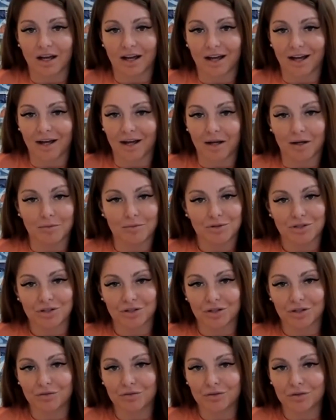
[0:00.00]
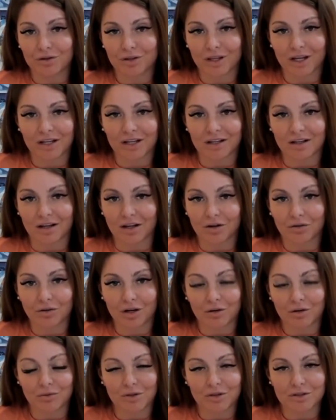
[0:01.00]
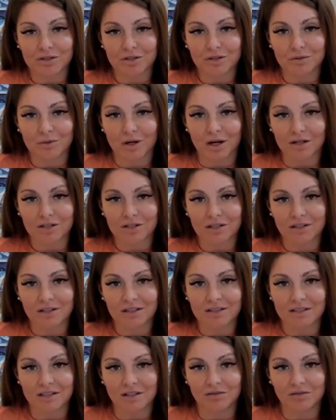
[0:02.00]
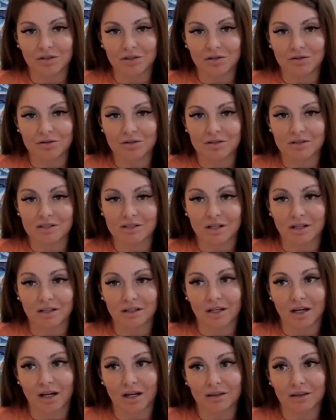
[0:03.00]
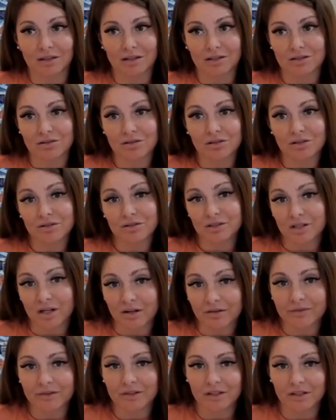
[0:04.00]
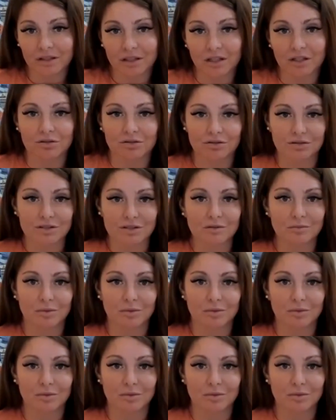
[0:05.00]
I'm sure if you're like a great realtor watching this, even you can say, yeah, things are a little tougher than they used to